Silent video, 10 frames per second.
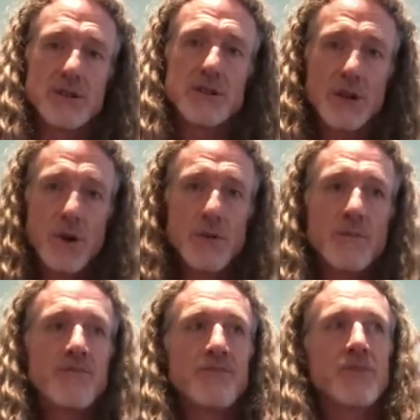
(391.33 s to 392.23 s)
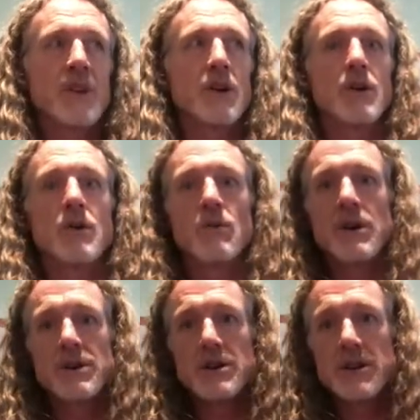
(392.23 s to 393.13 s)
So
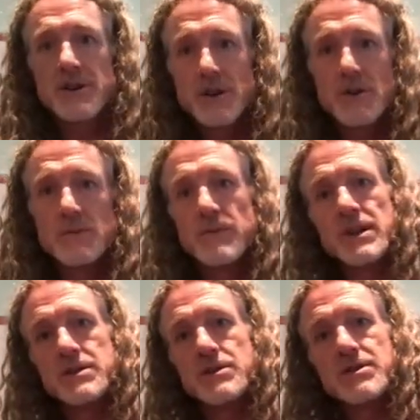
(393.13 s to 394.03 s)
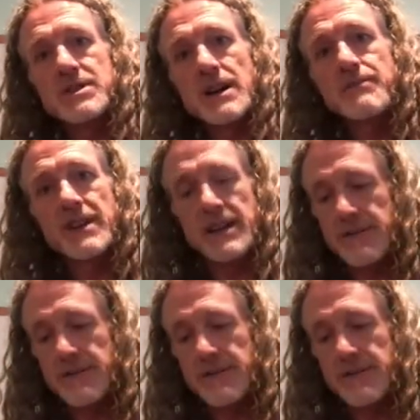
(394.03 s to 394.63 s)
what you're going to do is do something.